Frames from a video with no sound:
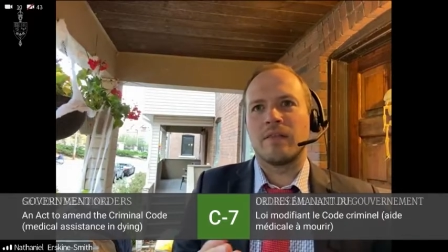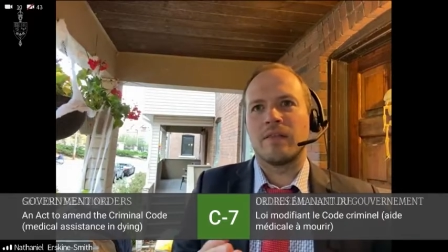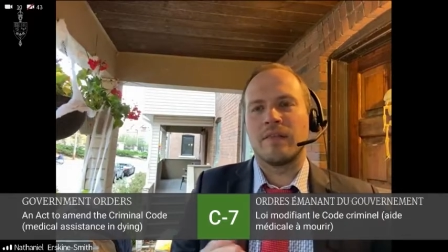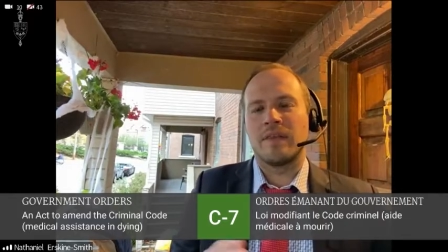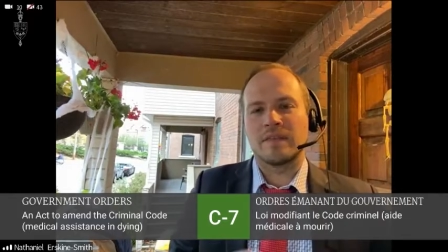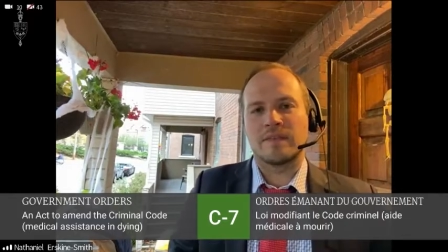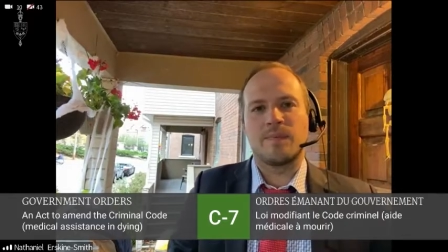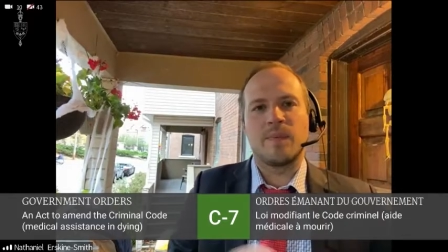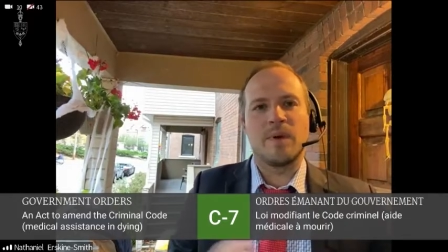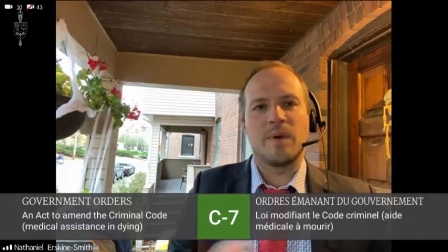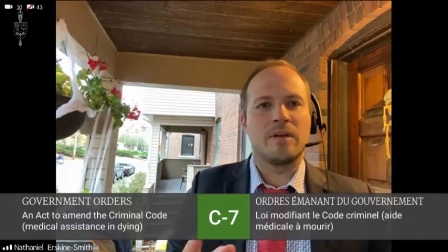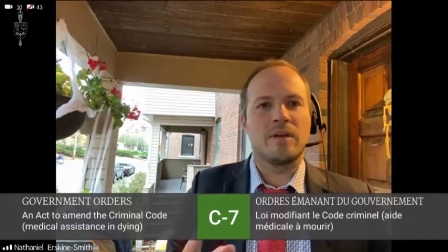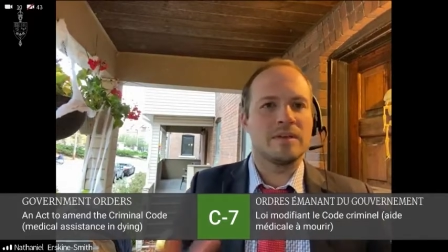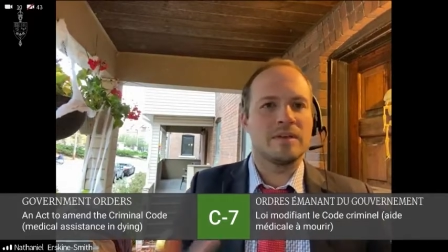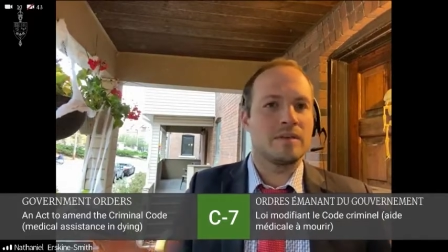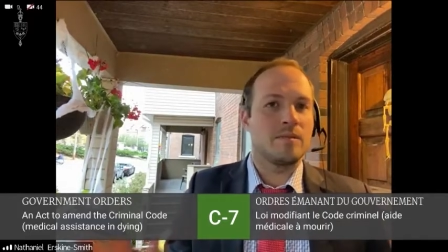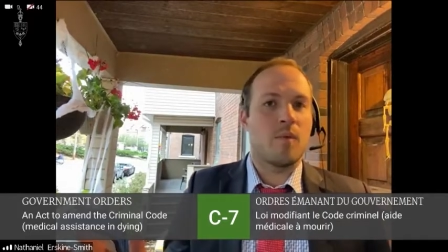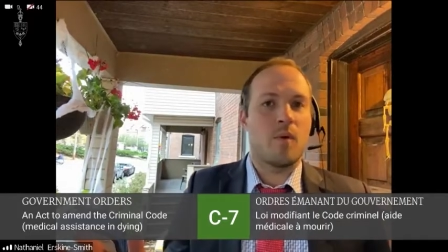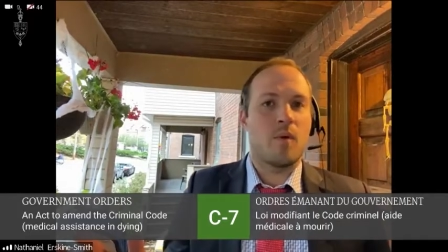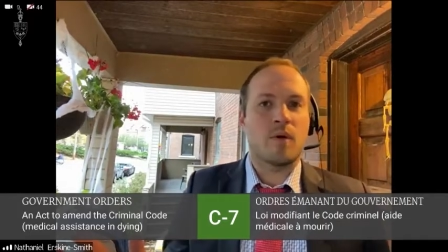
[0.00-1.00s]
this bill
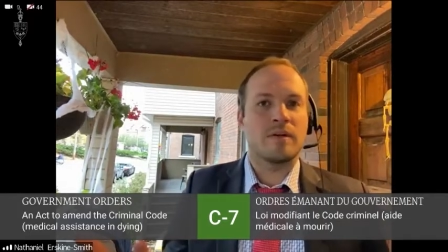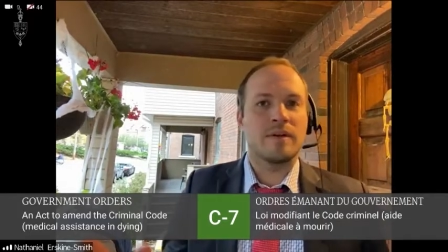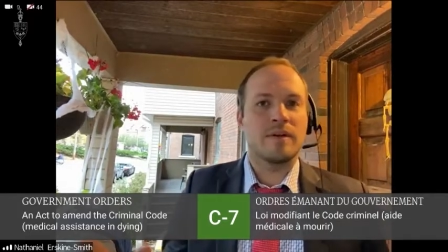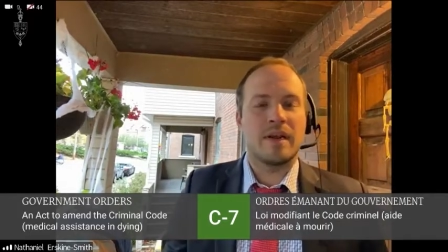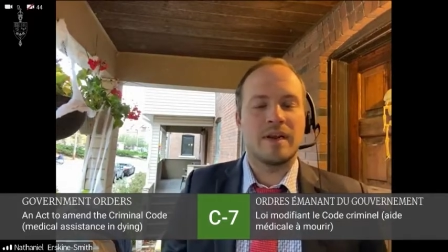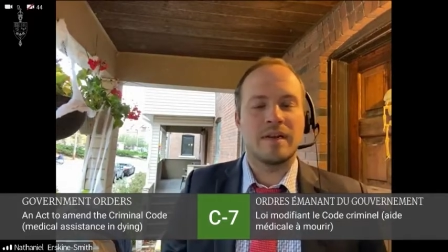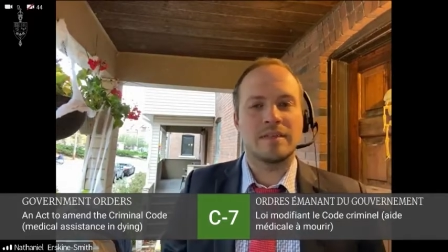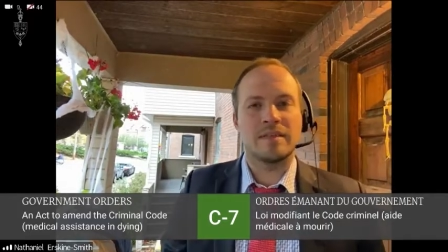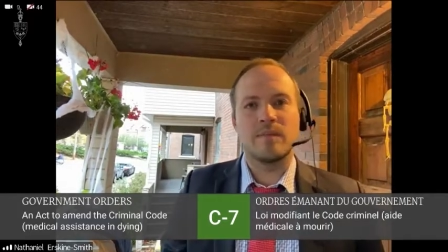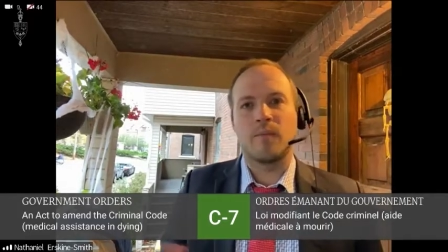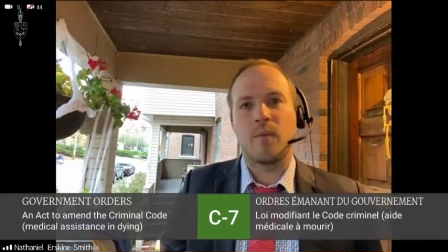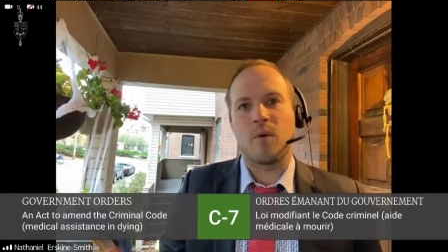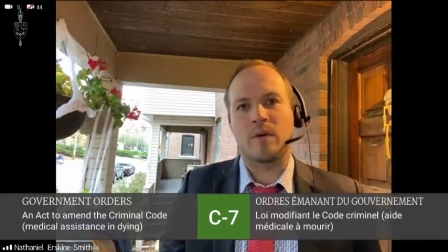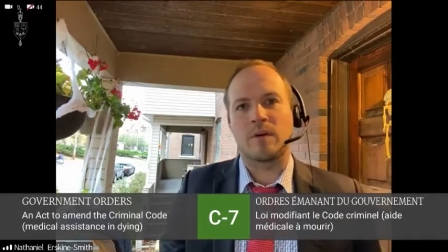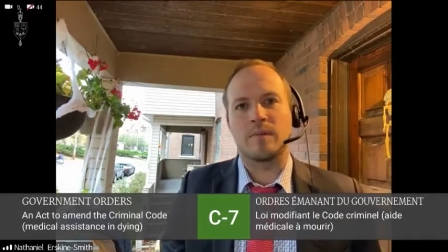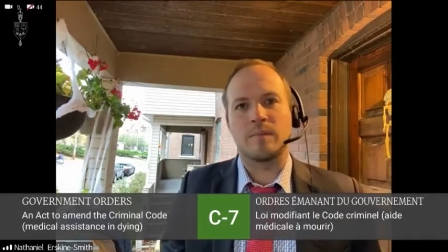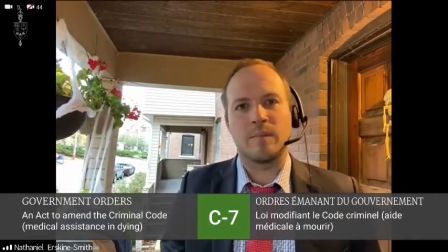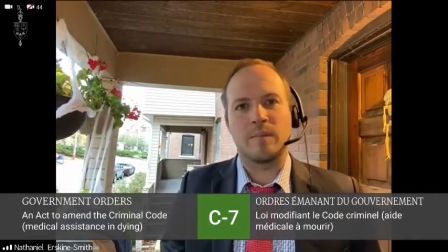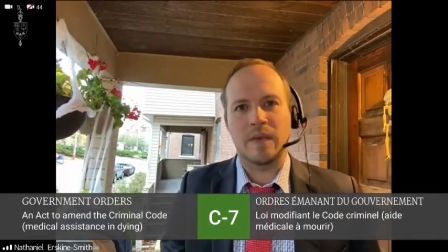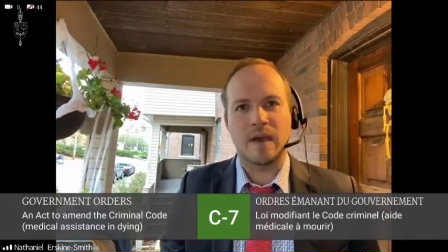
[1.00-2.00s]
is important, and it's
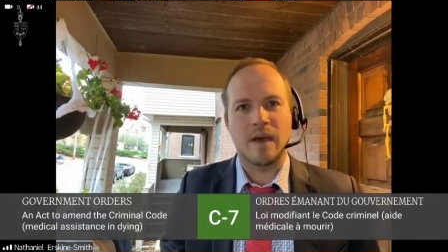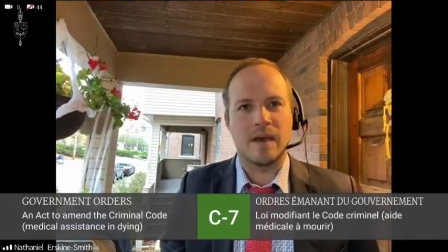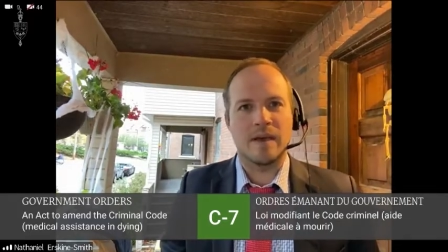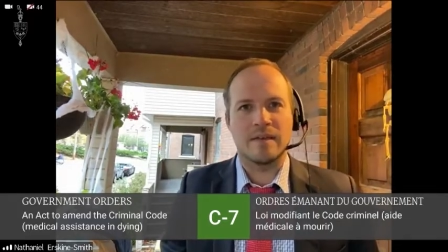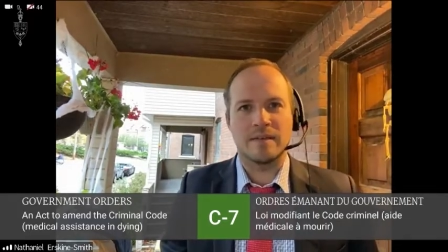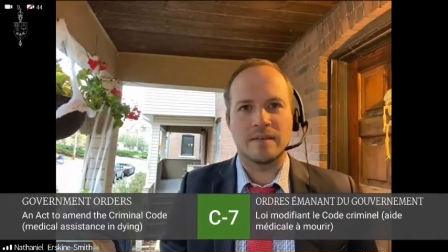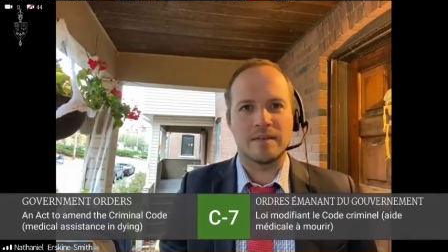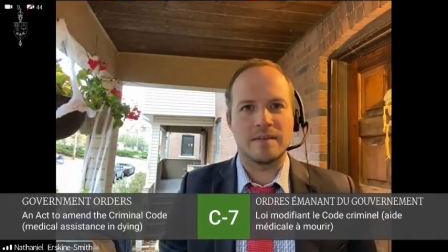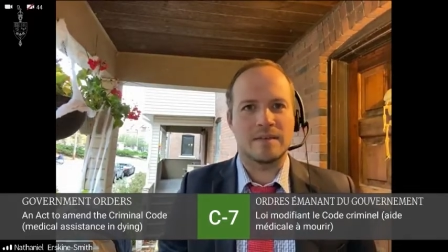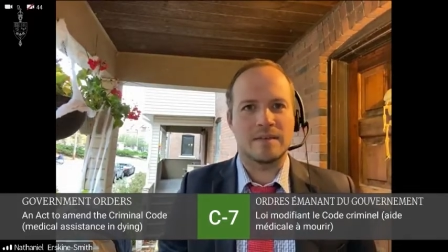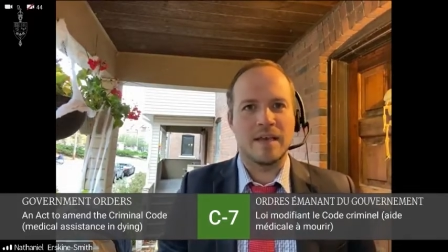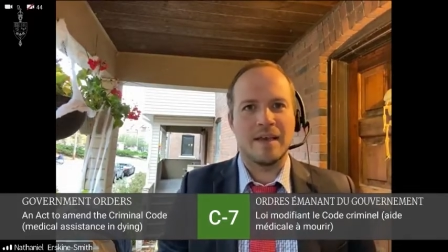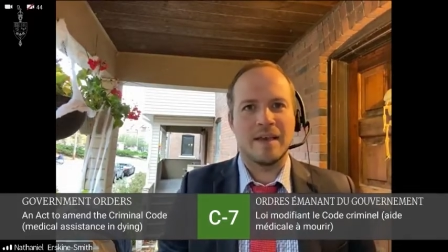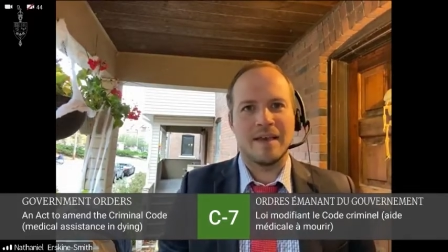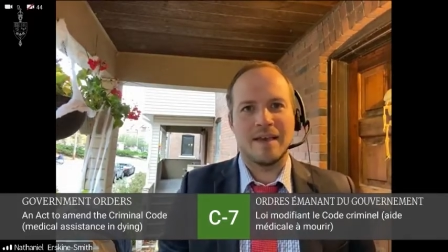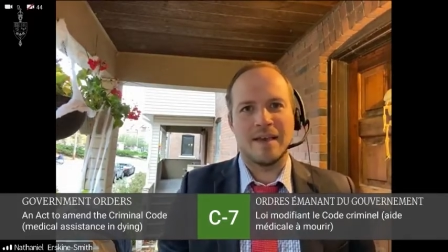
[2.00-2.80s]
important because